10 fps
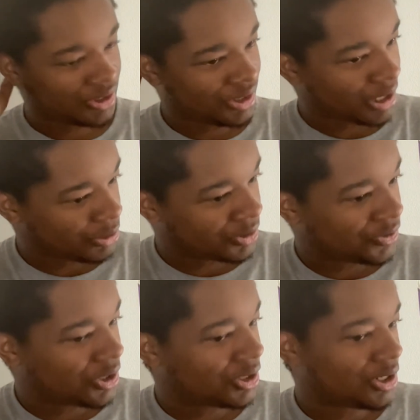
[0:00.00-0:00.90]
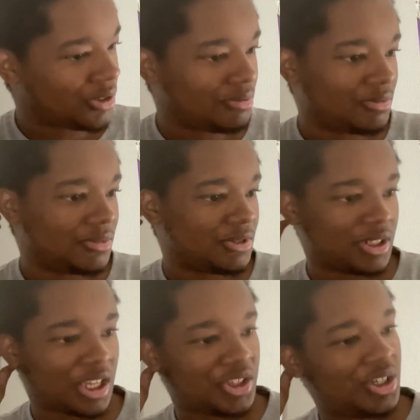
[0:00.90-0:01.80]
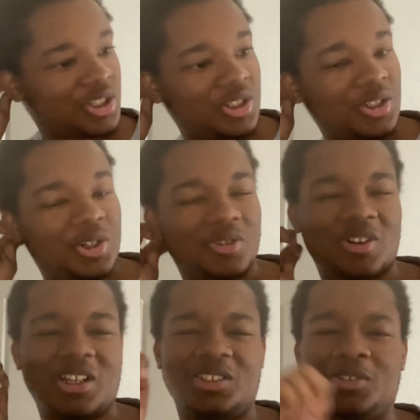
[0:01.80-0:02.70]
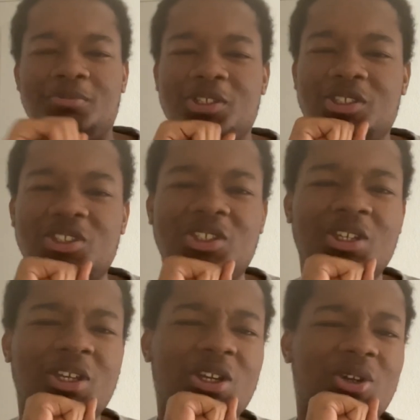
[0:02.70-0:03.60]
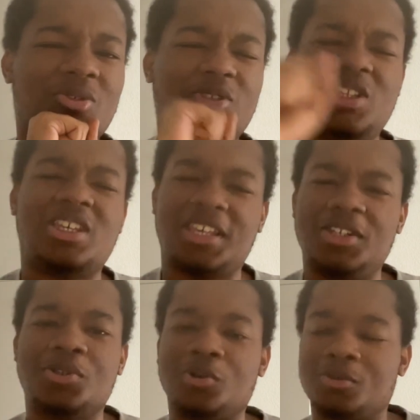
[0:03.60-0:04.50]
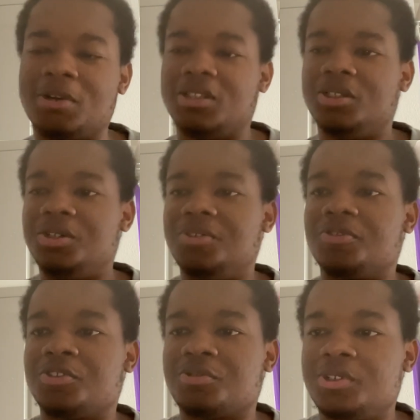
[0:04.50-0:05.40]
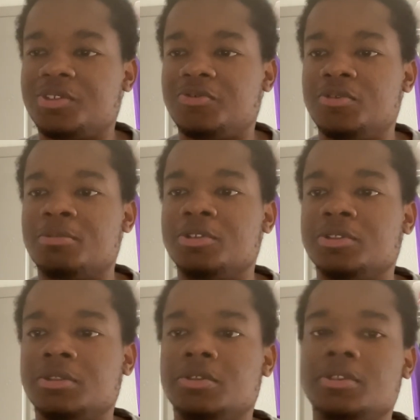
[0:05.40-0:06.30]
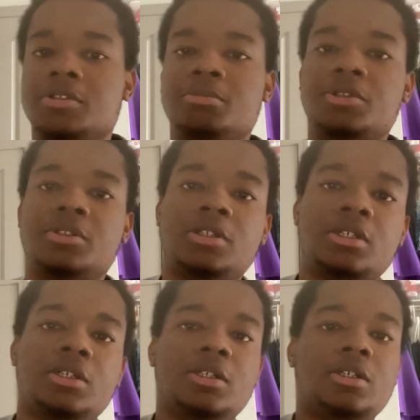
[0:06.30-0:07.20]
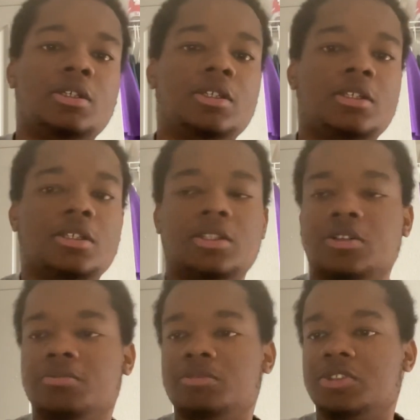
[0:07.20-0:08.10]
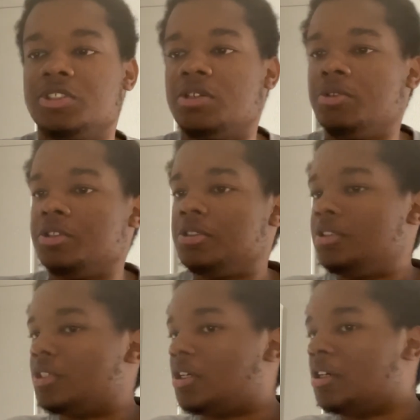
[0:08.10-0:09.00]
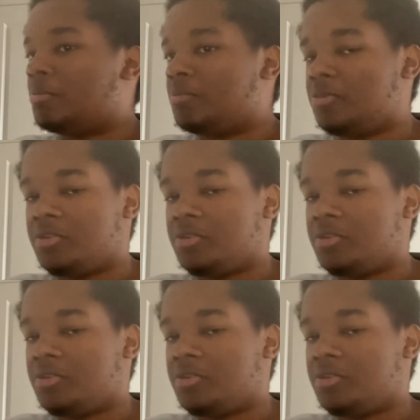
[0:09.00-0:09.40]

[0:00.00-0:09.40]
that was a fun night. I think, you know, Rise of the Beast rekindled my love for Transformers, low-key, but, you know, let's not waste any time.